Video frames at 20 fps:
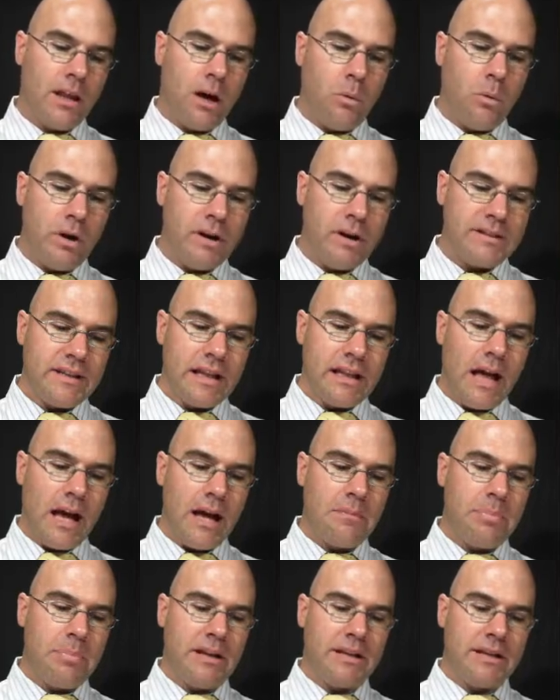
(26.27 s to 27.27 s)
Now, what does that
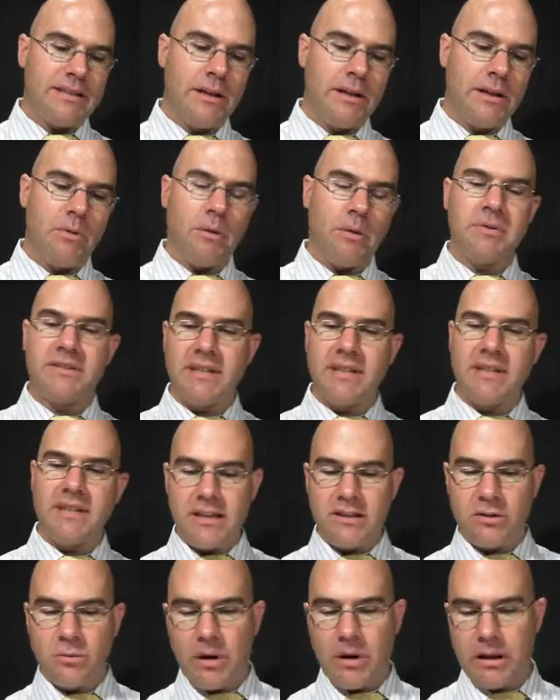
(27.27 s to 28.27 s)
liability
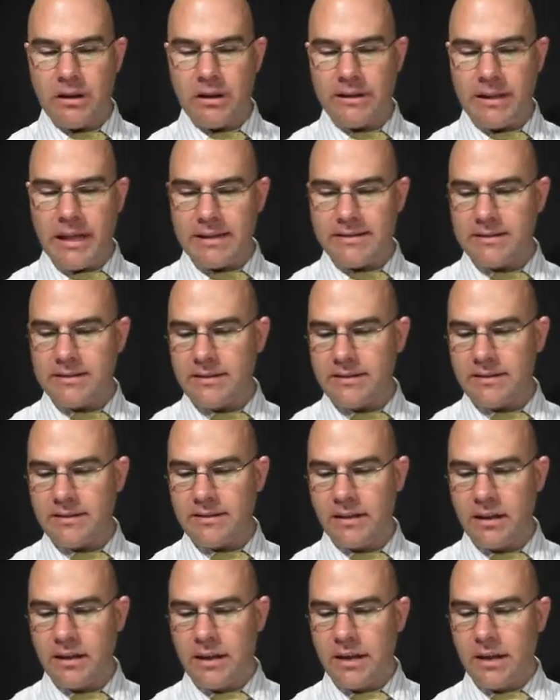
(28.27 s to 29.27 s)
represent? Well, in
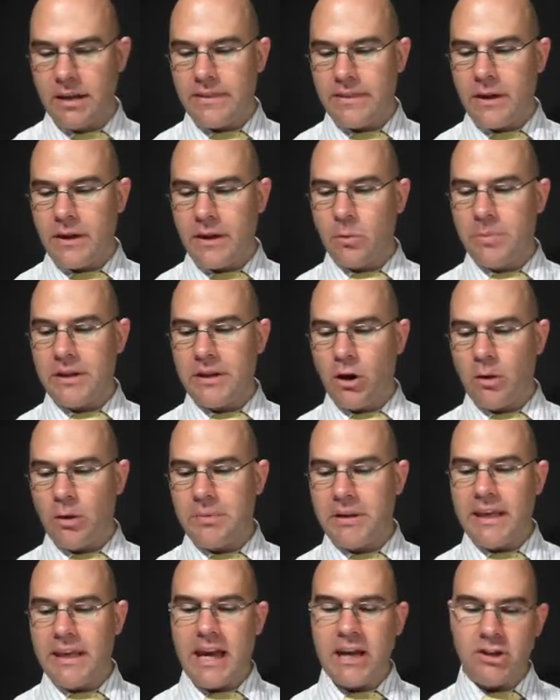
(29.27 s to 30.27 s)
essence, there will be an
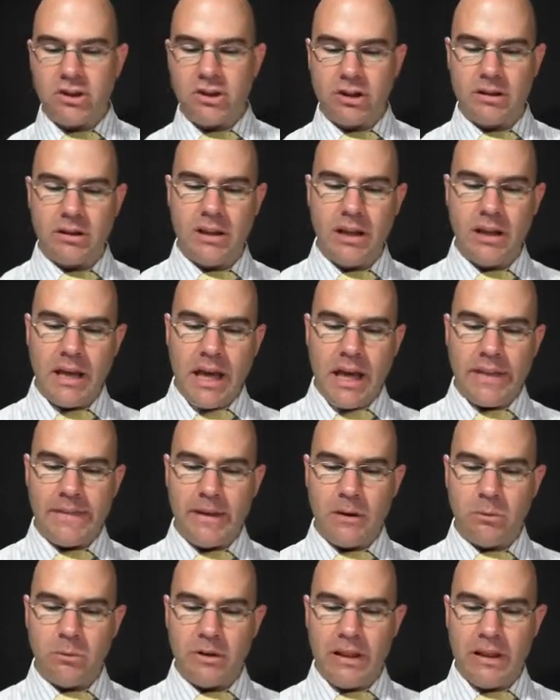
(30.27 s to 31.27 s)
obligation
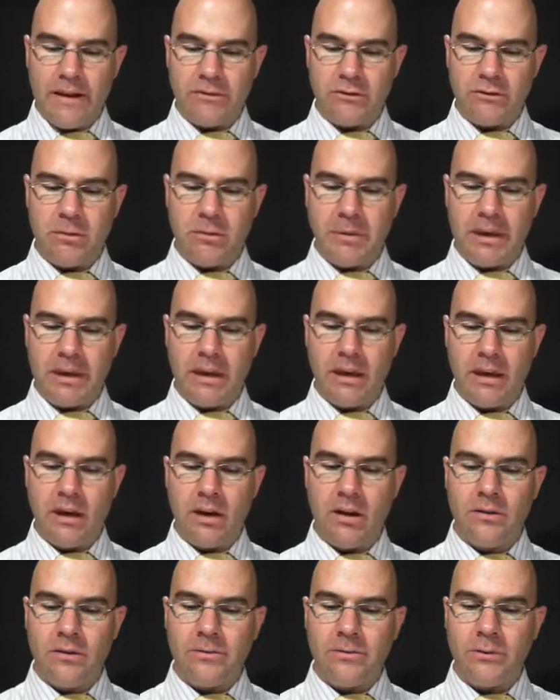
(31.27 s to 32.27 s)
and there will have to be
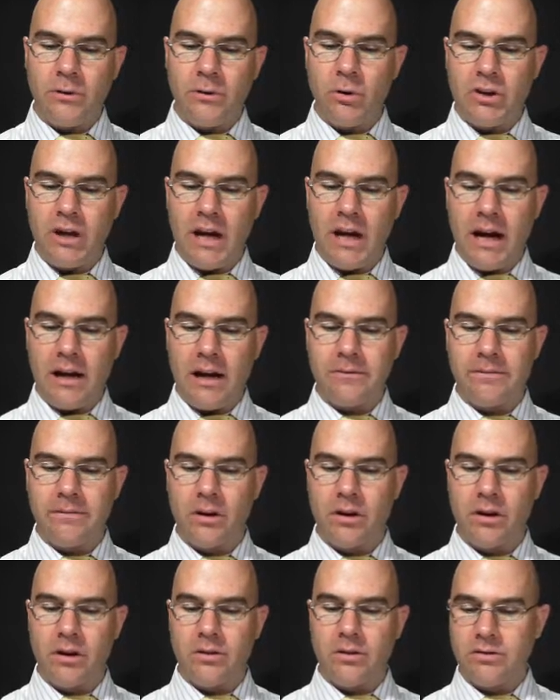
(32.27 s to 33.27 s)
future
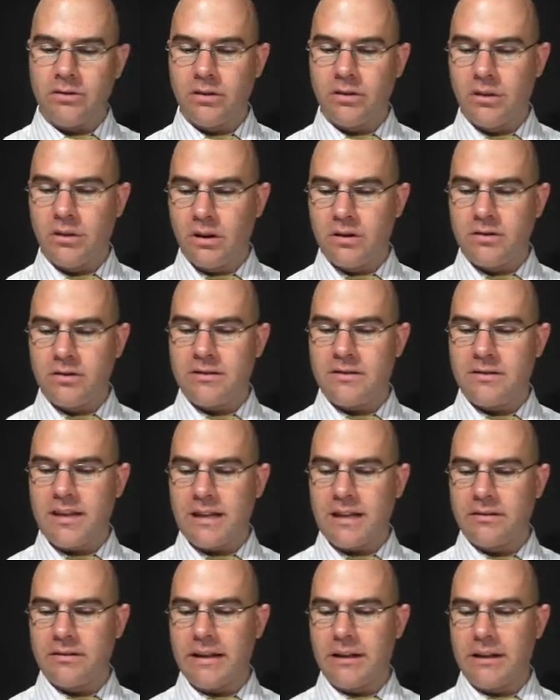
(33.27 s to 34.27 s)
outflows to
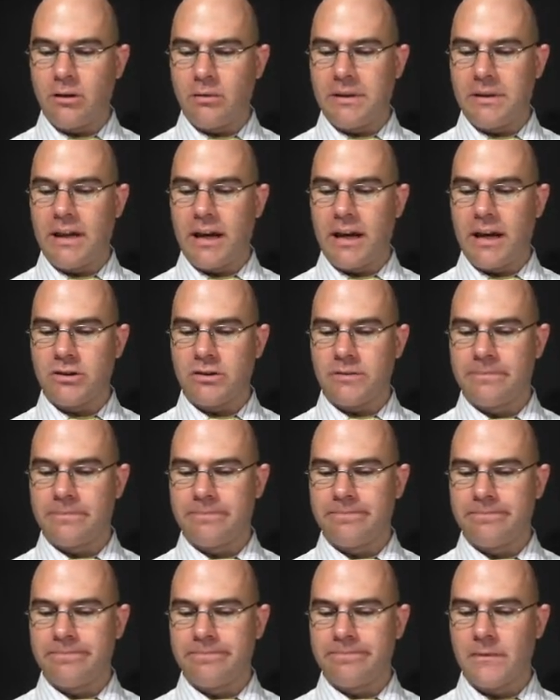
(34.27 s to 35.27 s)
settle that obligation
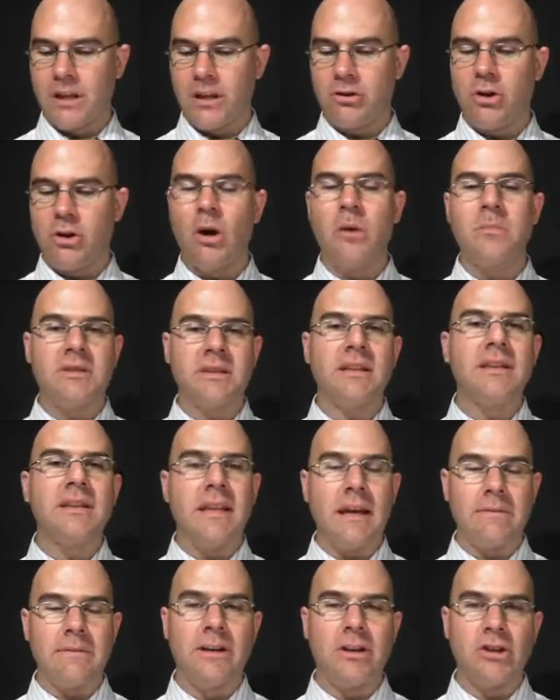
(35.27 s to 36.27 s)
in terms of
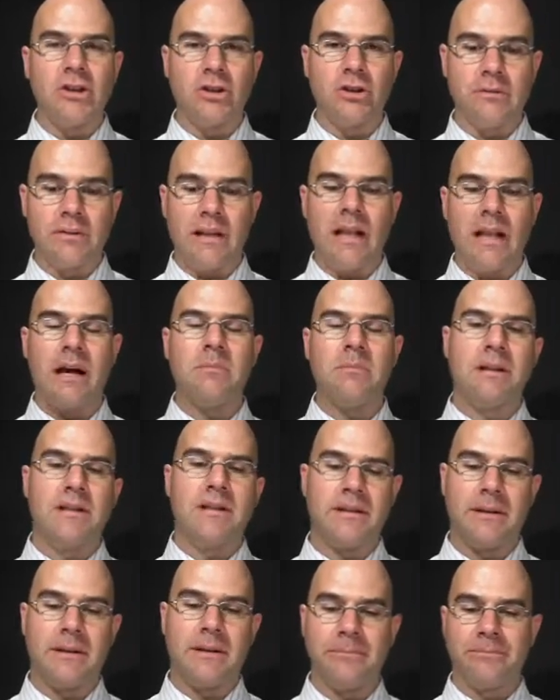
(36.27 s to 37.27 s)
the definition of a
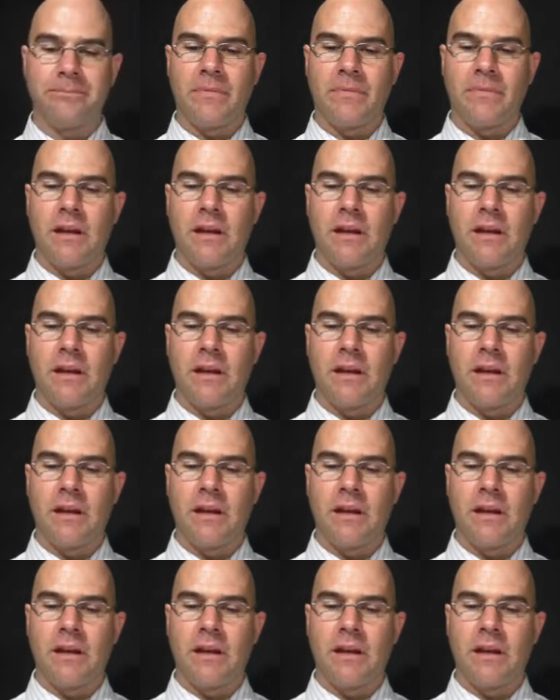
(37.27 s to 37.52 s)
liability.